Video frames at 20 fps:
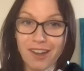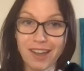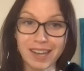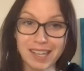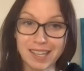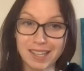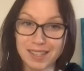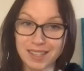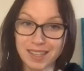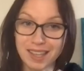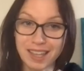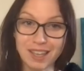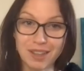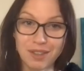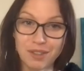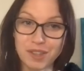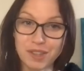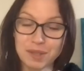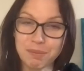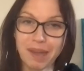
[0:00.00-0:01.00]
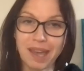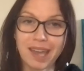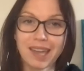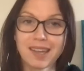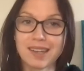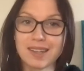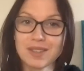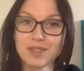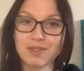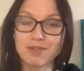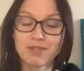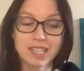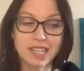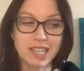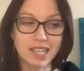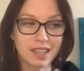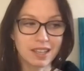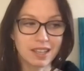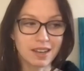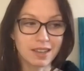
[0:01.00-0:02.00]
I need to heal this pain, it's
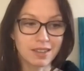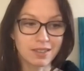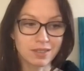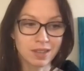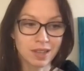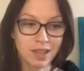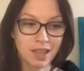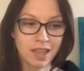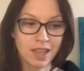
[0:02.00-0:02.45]
ridiculous.